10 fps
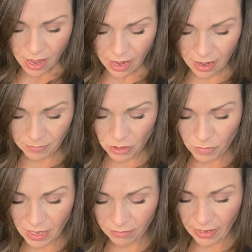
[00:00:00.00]
You
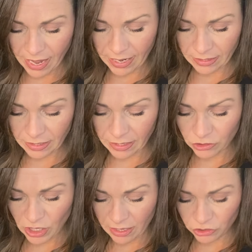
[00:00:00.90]
may have had a
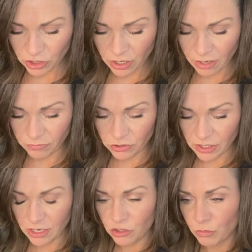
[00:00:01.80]
challenging
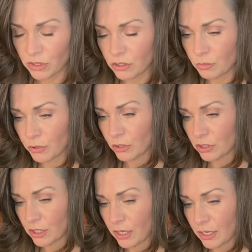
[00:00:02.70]
conversation with this
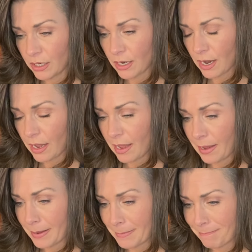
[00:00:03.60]
person.
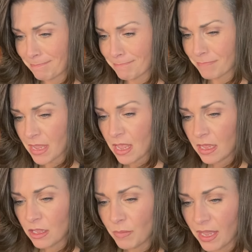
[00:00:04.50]

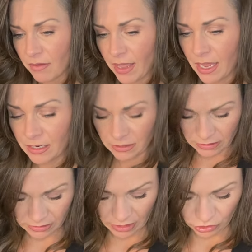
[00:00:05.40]
You may have had a
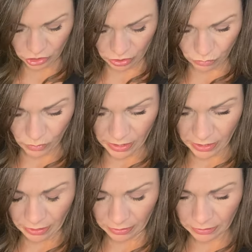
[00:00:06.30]
discussion
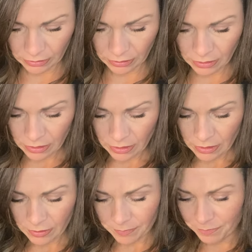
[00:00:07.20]
where
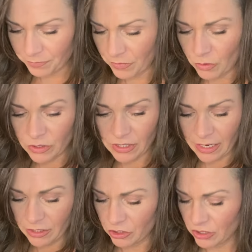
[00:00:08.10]
you
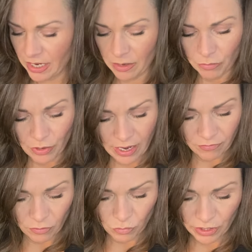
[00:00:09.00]
decided to just take a break
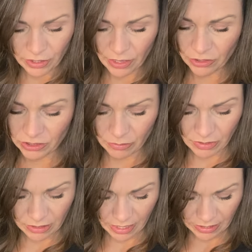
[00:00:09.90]
from one another,
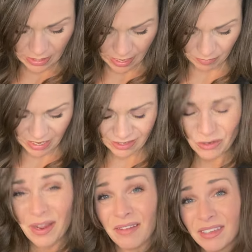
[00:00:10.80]
something like that. But I
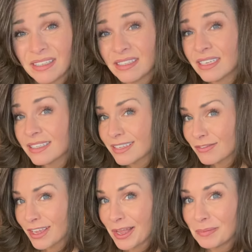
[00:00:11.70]
do have this Six
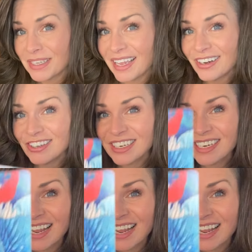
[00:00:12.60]
of Cups energy